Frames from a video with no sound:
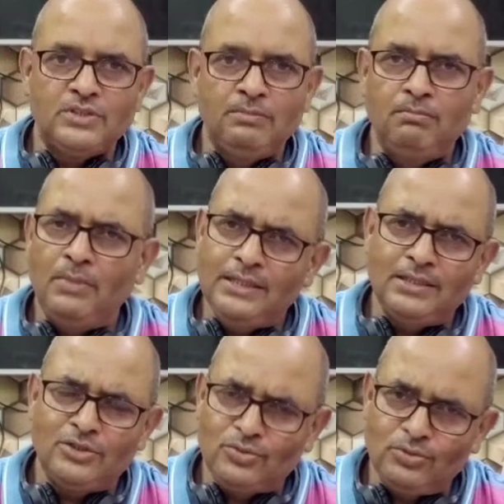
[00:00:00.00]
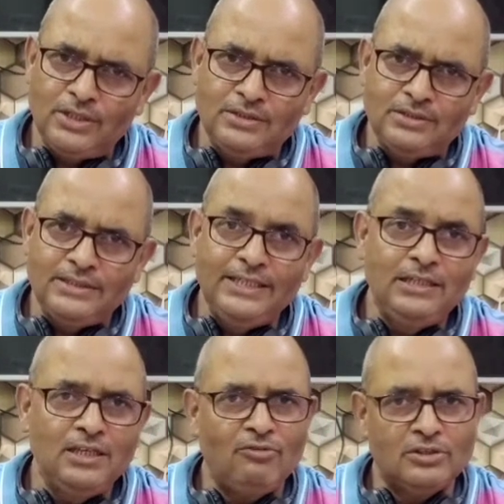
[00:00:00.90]
My dear students,
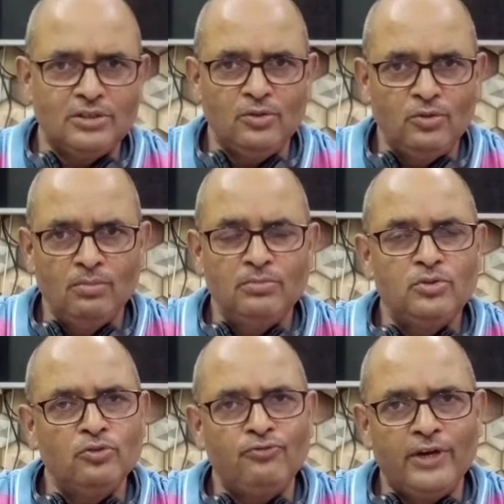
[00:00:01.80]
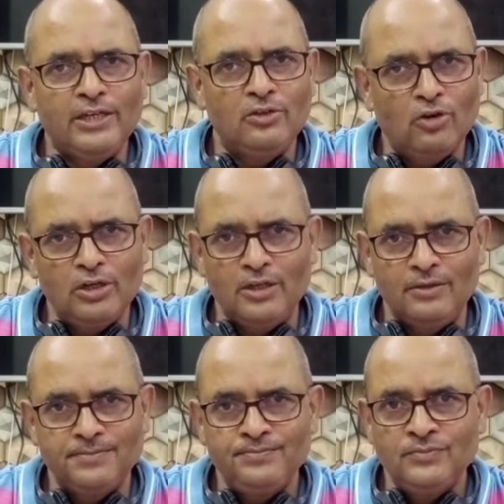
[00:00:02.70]
India was a home to fine cotton.
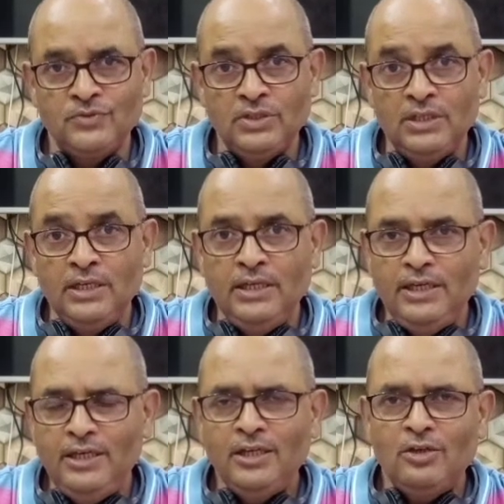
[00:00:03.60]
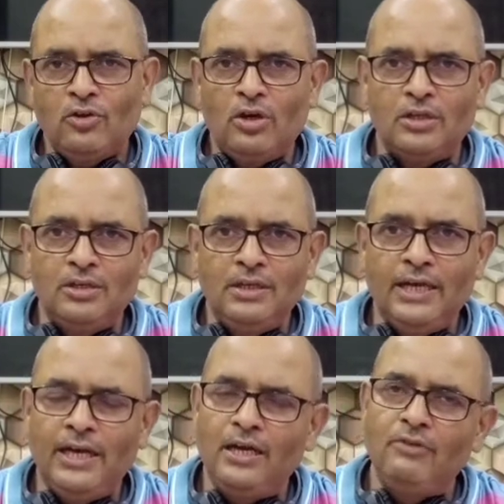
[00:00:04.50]
Indian cotton
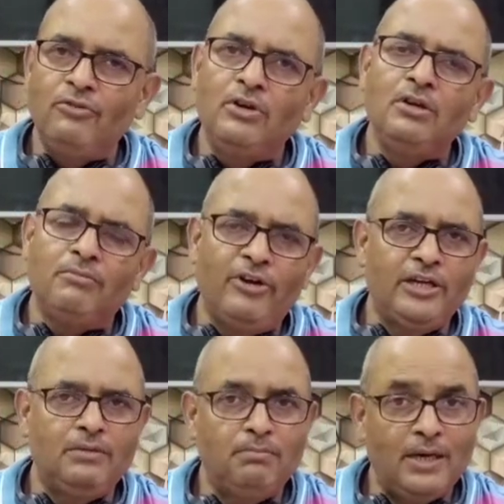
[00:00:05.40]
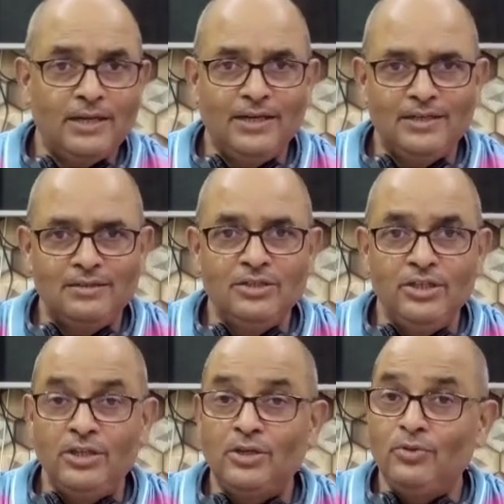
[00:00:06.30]
had a worldwide market
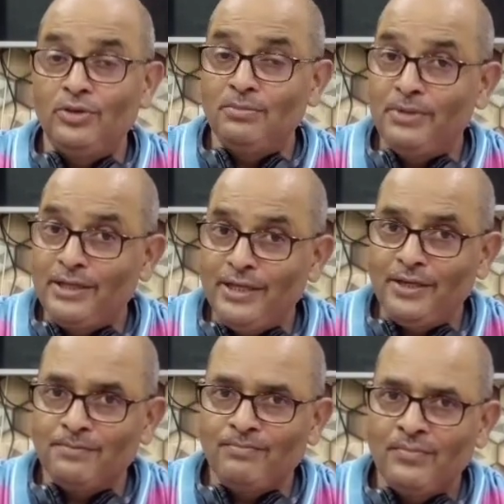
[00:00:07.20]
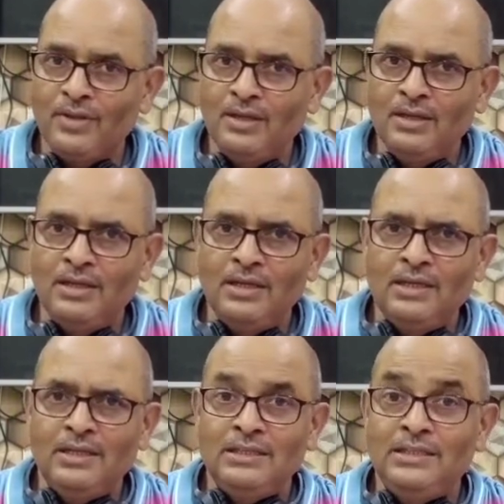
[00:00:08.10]
including Britain.
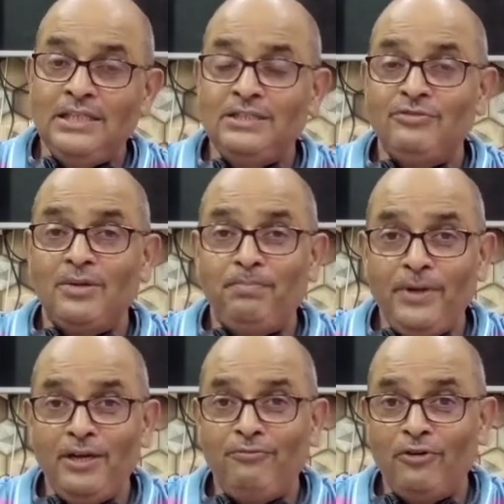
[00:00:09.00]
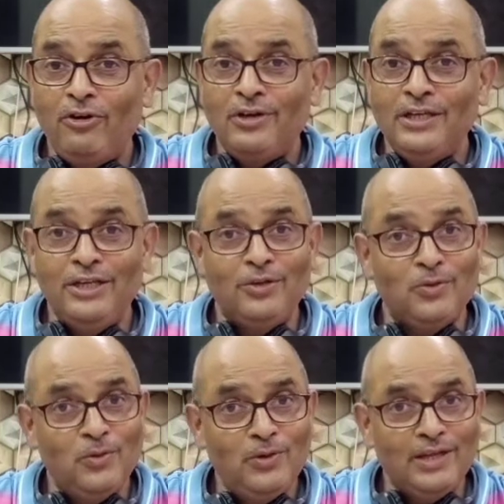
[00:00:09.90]
These were paid for in
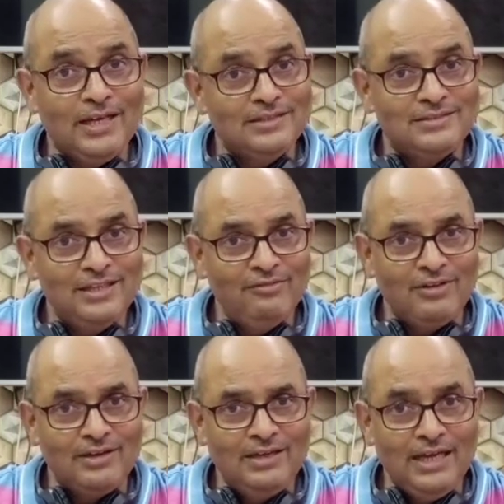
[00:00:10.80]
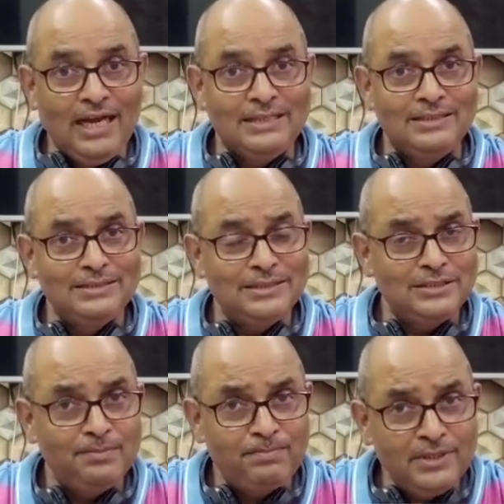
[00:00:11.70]
gold and silver, and this is
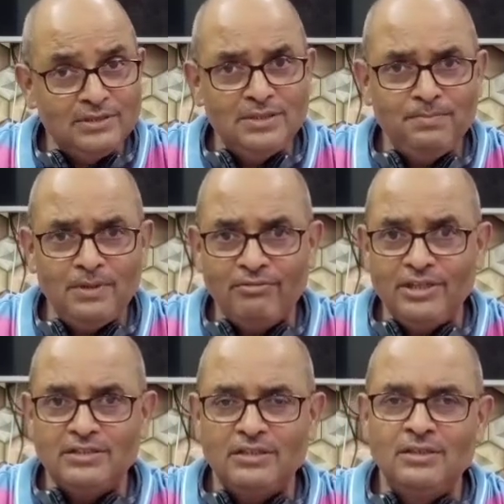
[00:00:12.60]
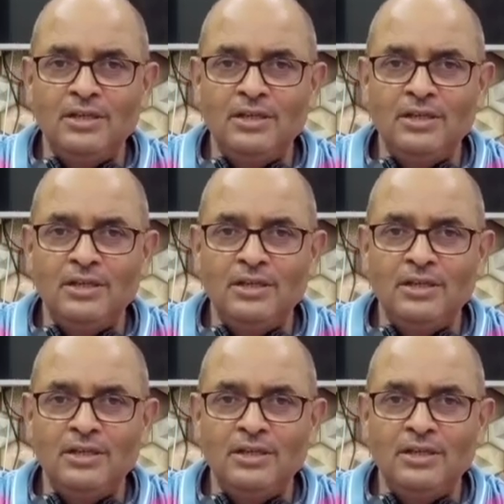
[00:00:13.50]
the principal reason